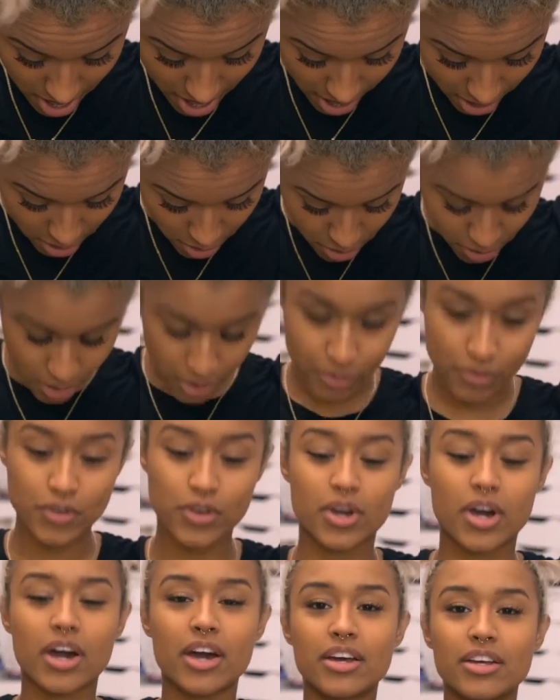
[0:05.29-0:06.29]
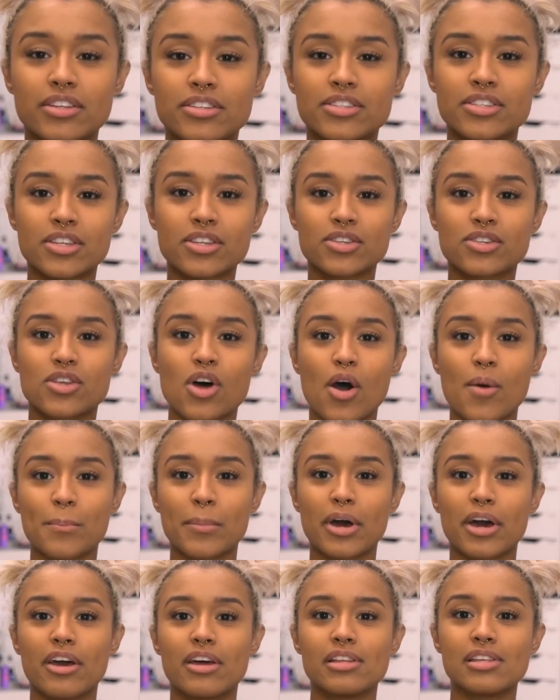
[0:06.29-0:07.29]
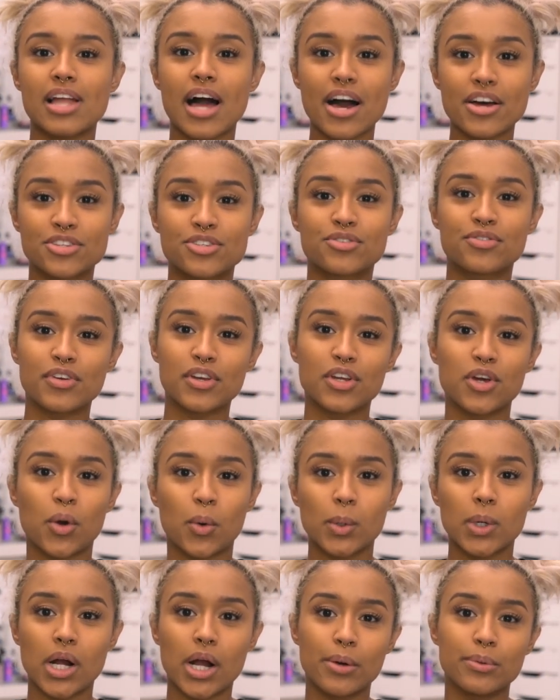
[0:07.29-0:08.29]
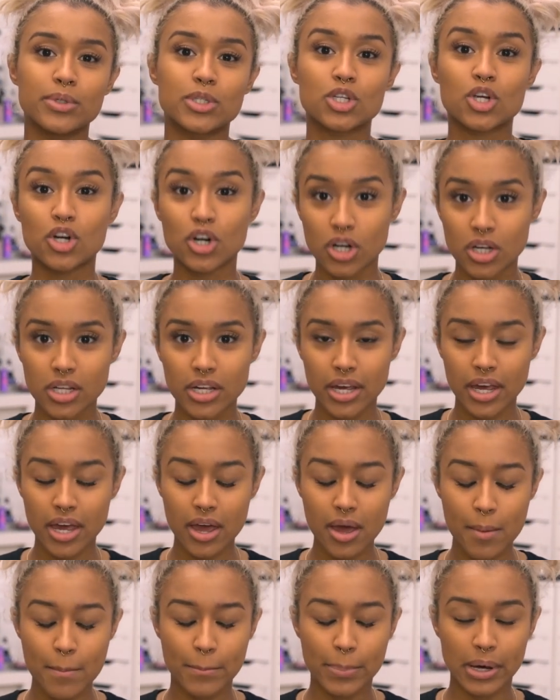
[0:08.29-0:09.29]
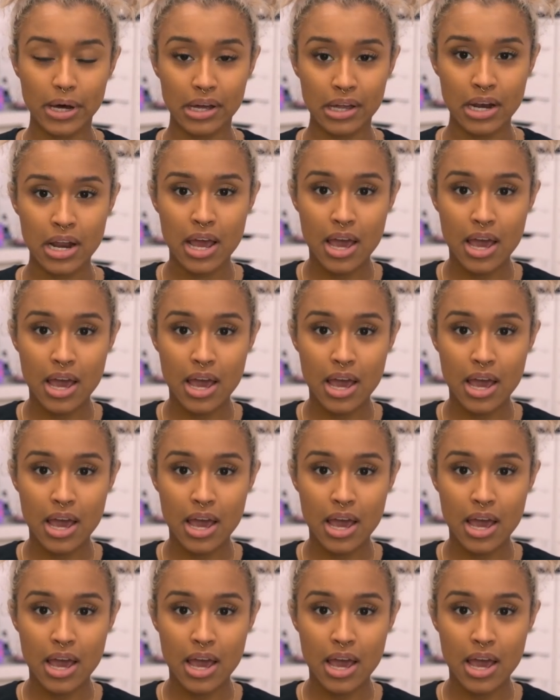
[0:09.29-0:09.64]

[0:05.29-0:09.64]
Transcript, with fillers: I don't know if you guys saw my last video where I was curling it, but